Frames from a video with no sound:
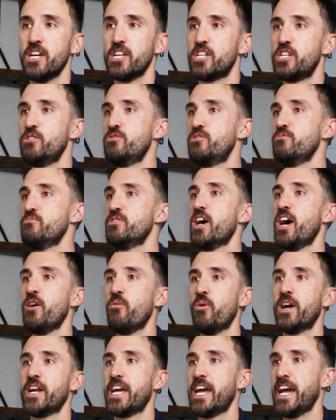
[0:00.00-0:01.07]
You do not
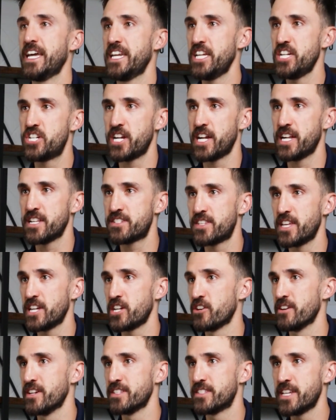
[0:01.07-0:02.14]
want any chance that
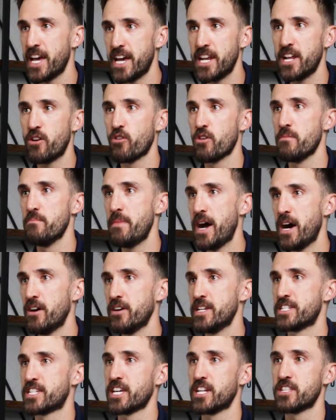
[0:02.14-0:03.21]
your antenna or
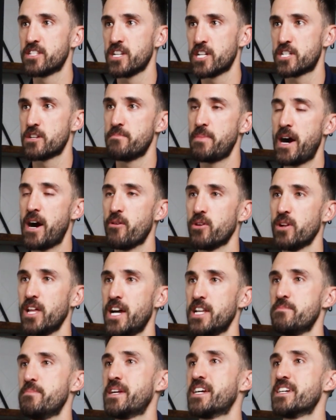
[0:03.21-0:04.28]
mount is gonna touch a power
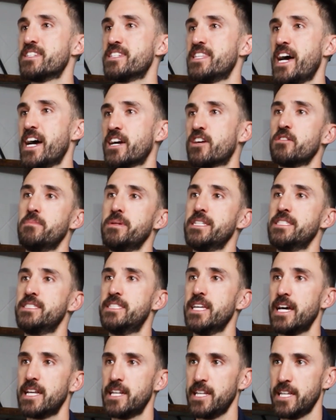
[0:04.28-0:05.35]
line because that could be
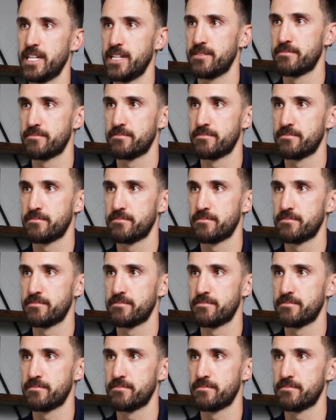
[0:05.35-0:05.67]
deadly.